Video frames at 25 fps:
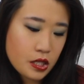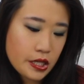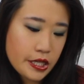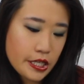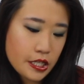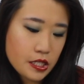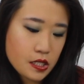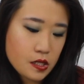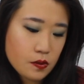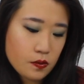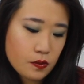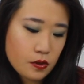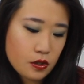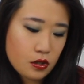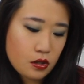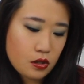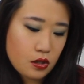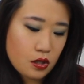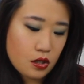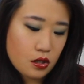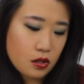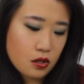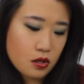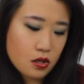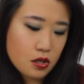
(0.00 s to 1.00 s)
this one
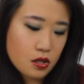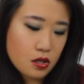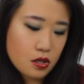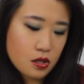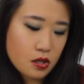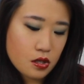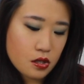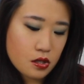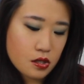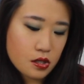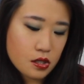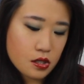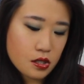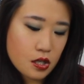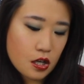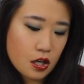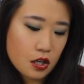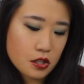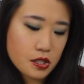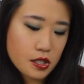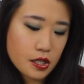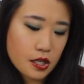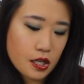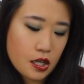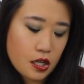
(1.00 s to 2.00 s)
is
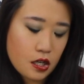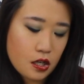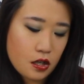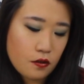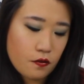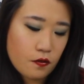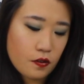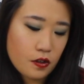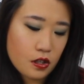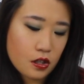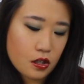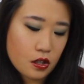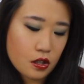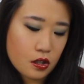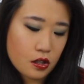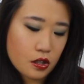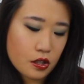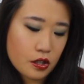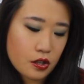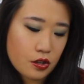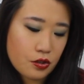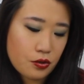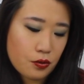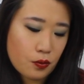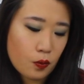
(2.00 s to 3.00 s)
intoxicated
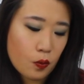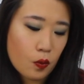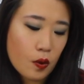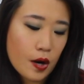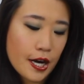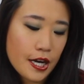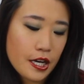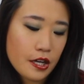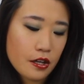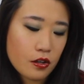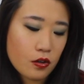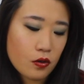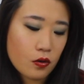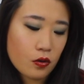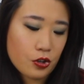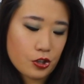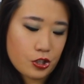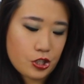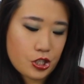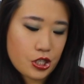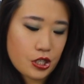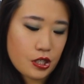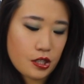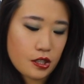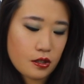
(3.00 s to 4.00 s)
vanilla, white
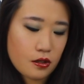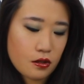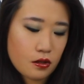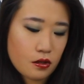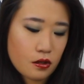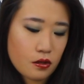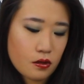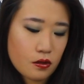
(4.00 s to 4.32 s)
orchid,